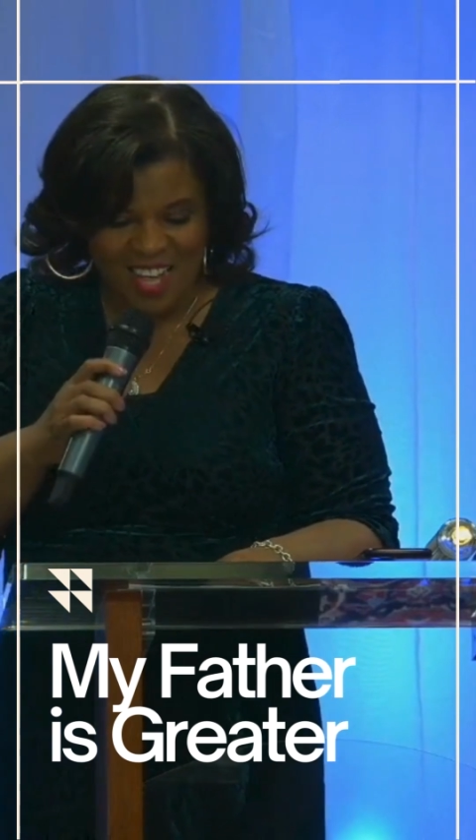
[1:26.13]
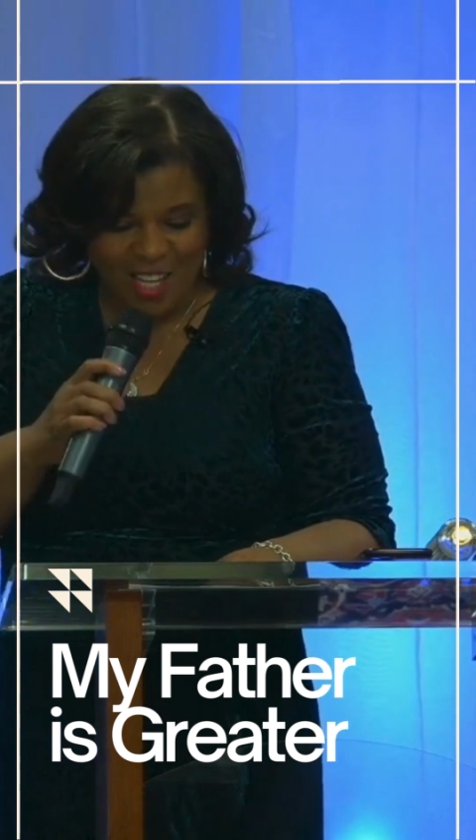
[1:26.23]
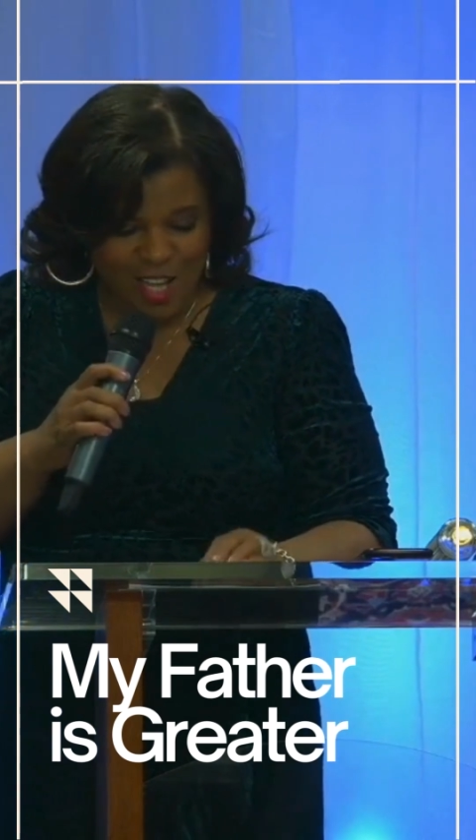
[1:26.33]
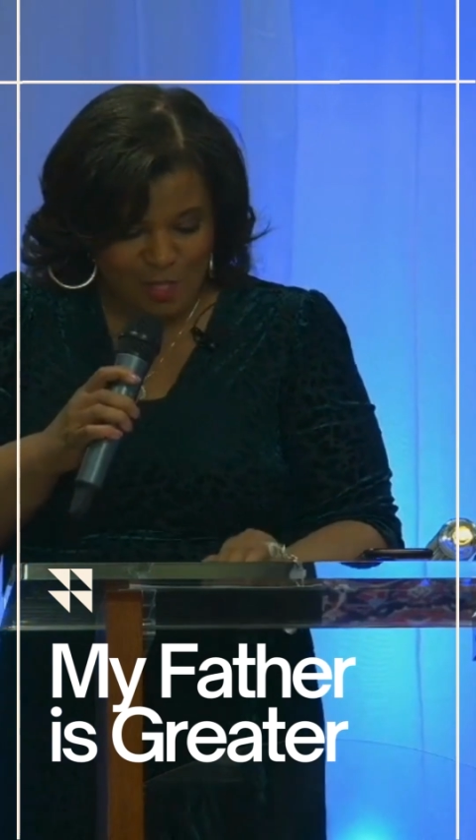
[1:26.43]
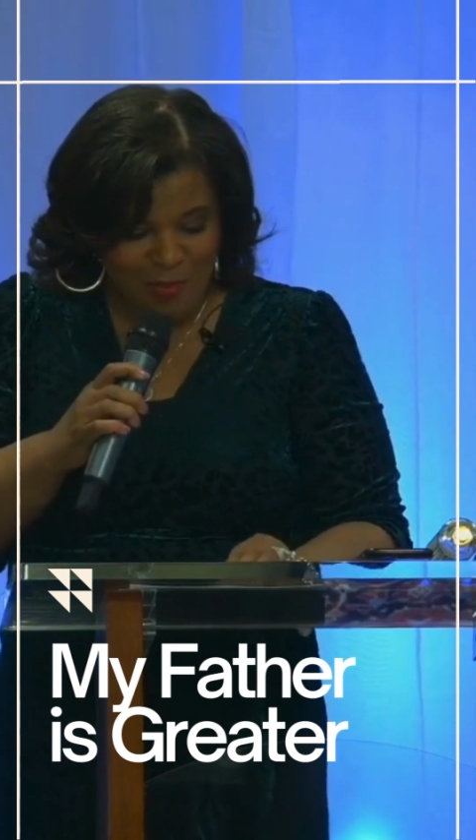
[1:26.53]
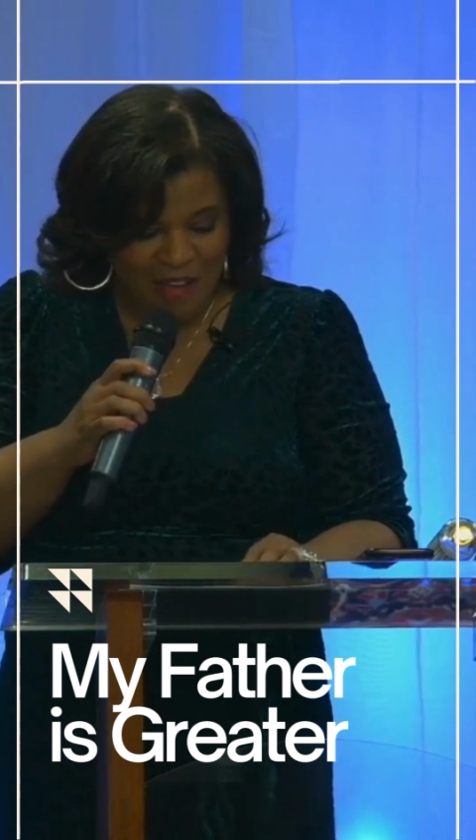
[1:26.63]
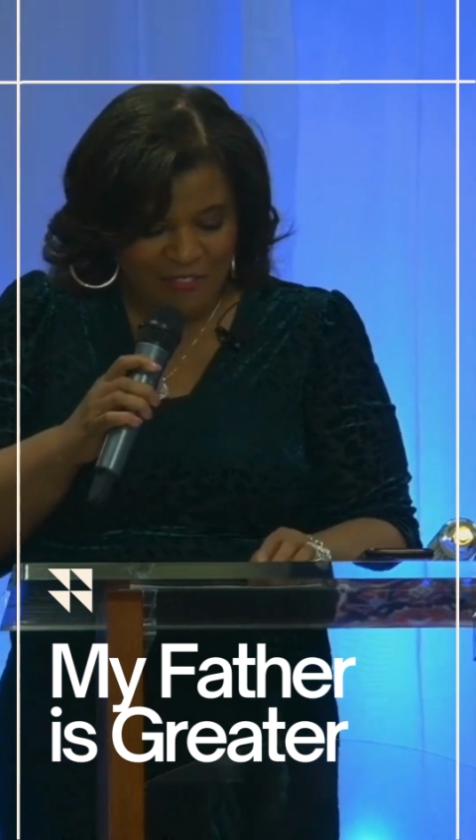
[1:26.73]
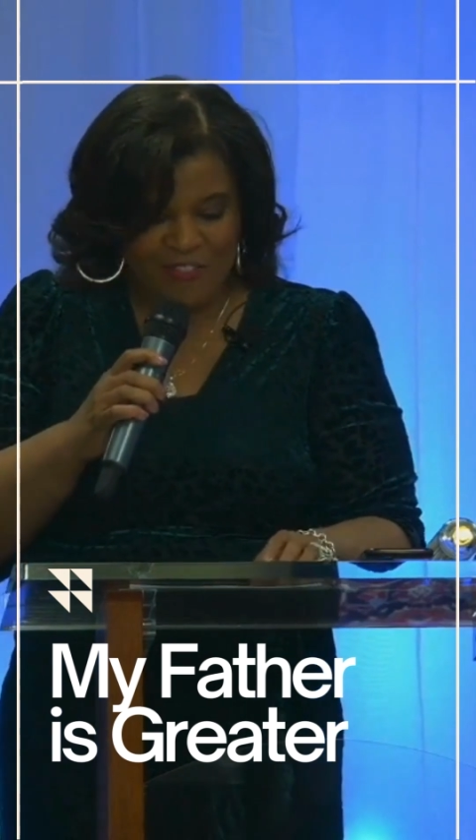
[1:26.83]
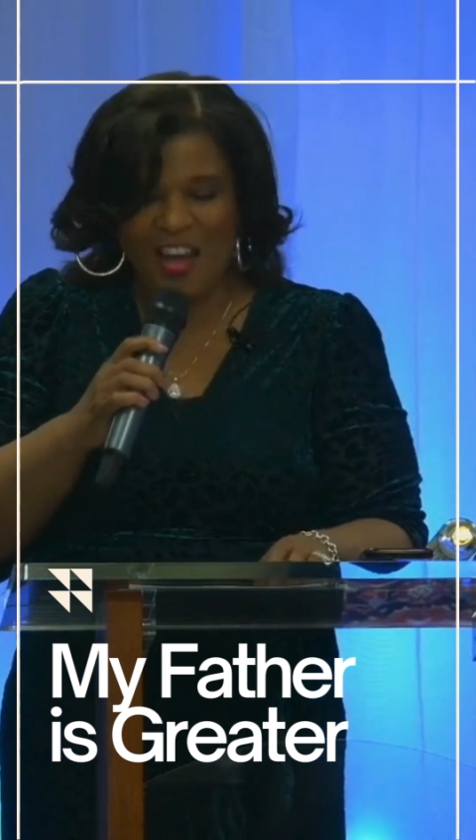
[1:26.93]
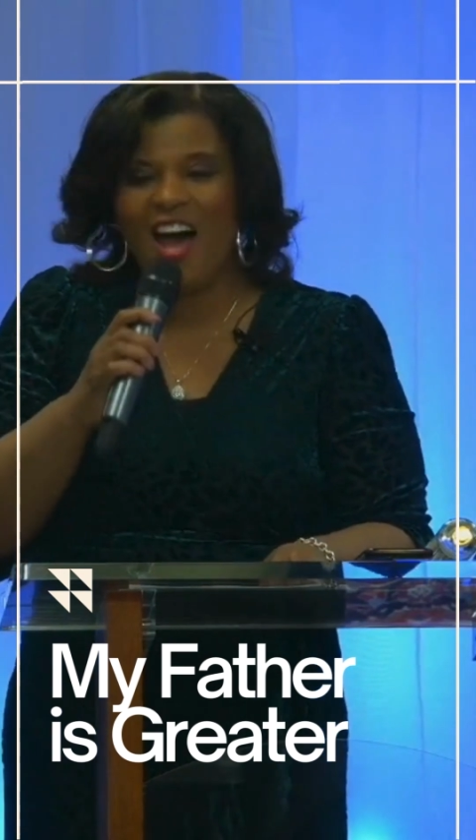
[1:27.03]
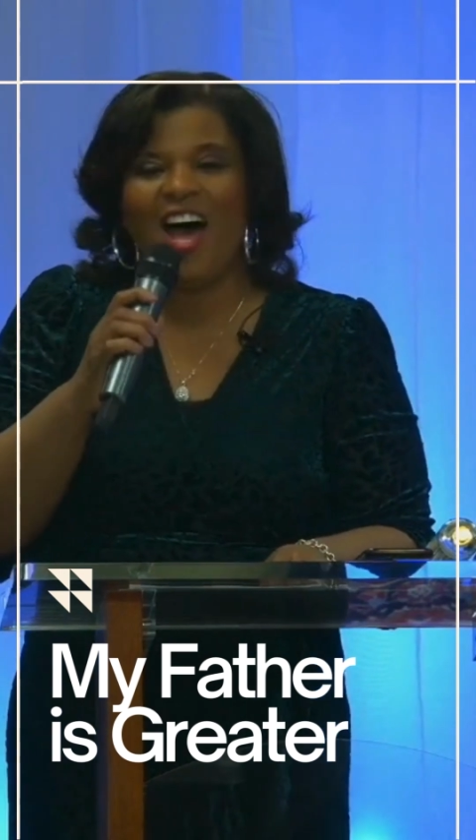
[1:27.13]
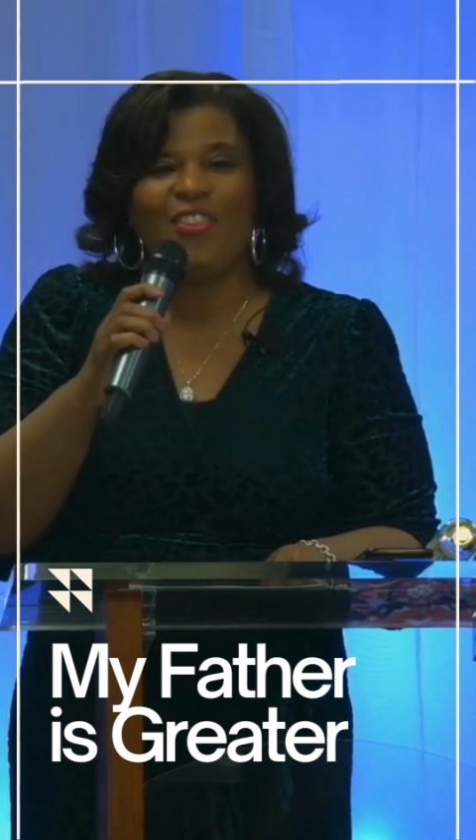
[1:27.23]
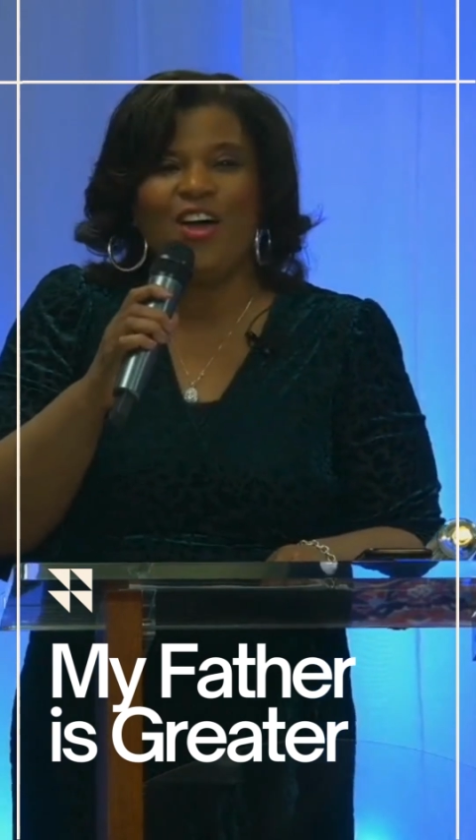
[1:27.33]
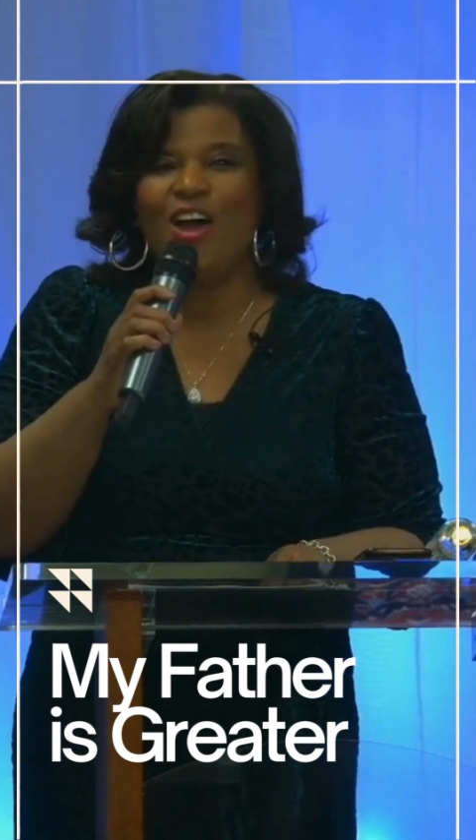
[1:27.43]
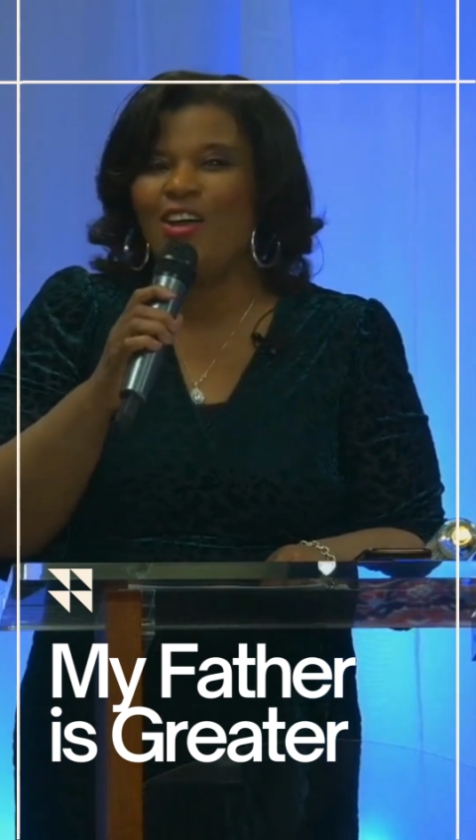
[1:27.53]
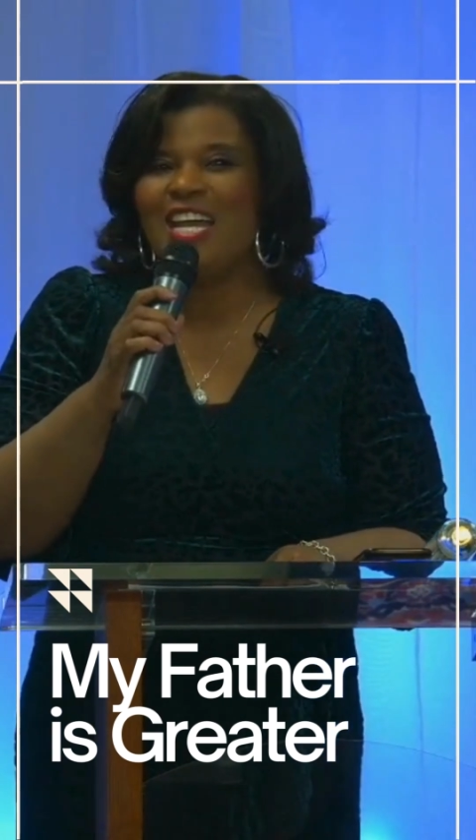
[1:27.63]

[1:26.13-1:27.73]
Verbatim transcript: Because my Father